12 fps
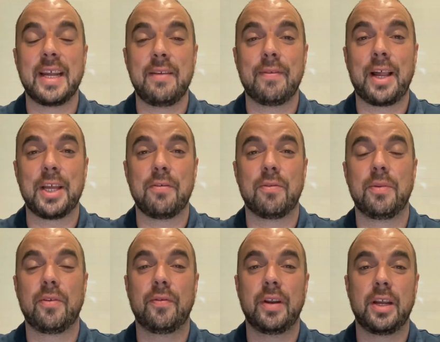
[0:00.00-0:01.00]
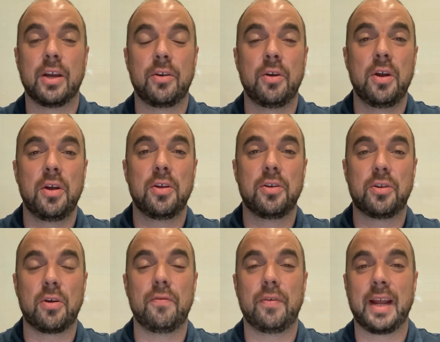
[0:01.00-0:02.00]
any value from this video,
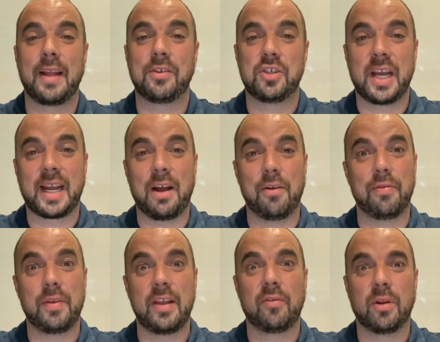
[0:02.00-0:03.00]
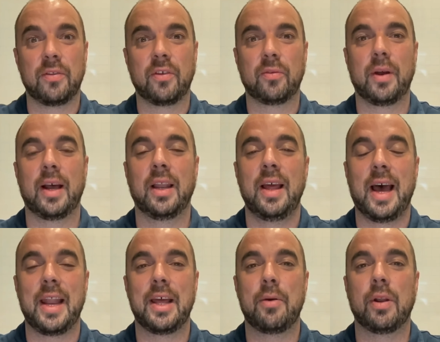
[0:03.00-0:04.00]
don't forget to check out these ones as well,
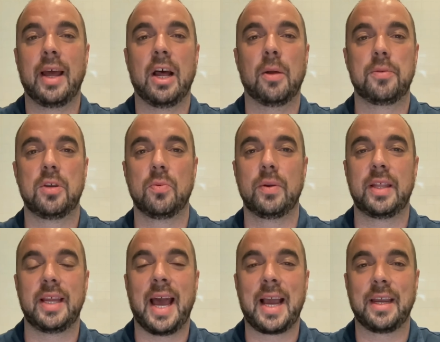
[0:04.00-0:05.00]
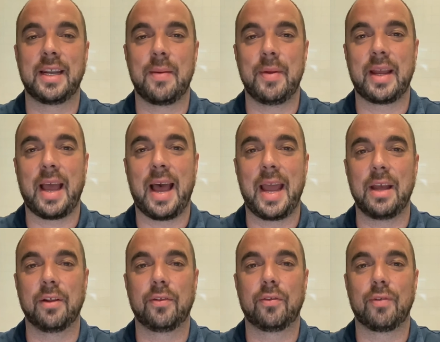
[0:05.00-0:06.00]
and they will help you with the Academic
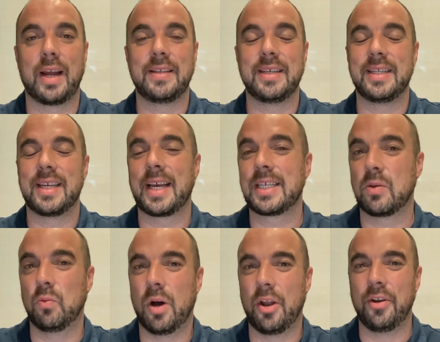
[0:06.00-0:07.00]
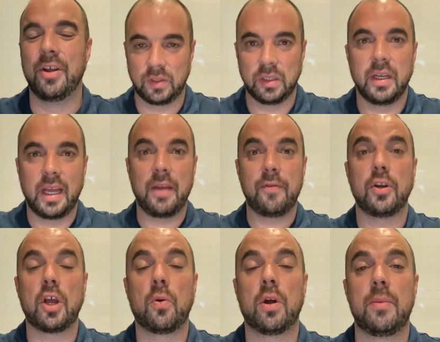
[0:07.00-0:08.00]
IELTS Writing Task 1. If you
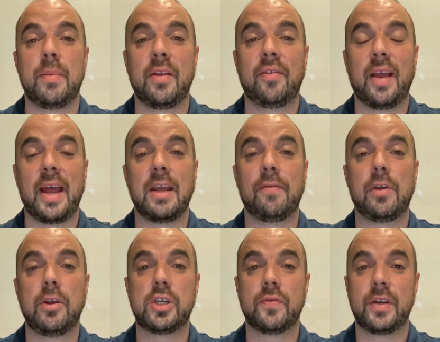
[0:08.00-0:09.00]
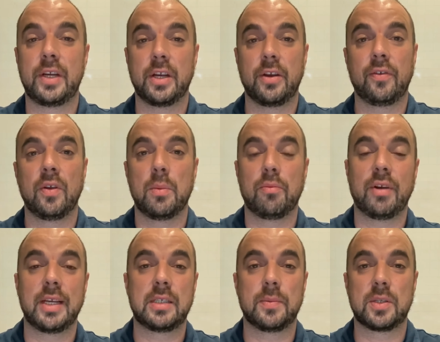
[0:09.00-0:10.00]
don't want to miss any future videos,
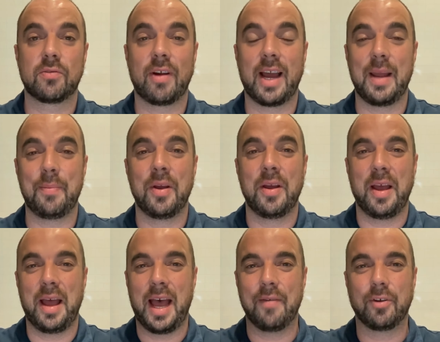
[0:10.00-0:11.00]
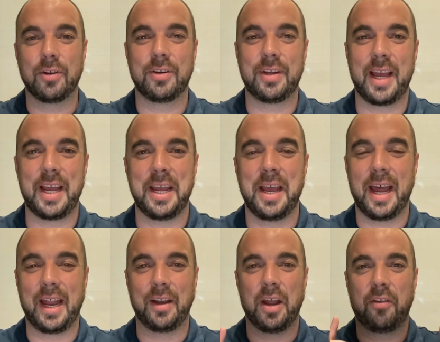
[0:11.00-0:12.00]
press subscribe, have a good day,
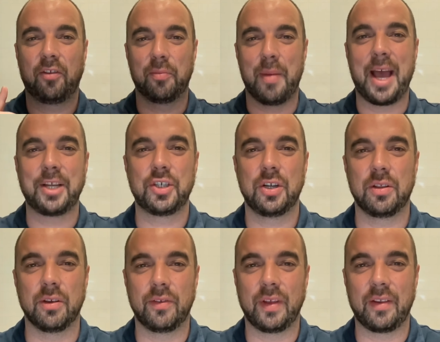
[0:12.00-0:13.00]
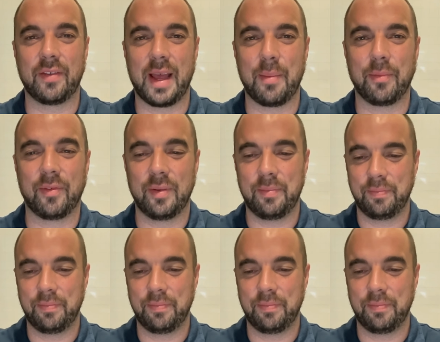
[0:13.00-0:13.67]
and smash those exams.